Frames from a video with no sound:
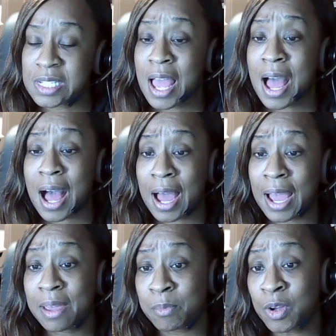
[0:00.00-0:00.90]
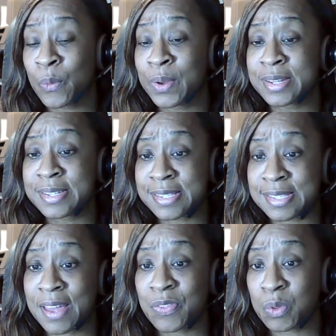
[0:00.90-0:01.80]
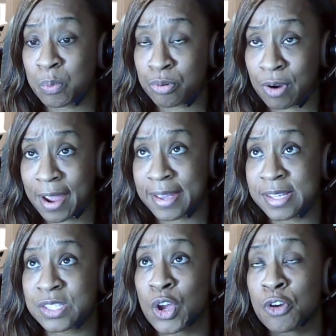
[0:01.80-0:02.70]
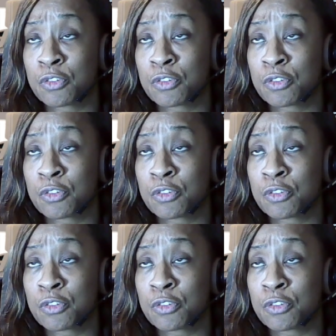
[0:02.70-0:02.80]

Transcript: I am going to set the price for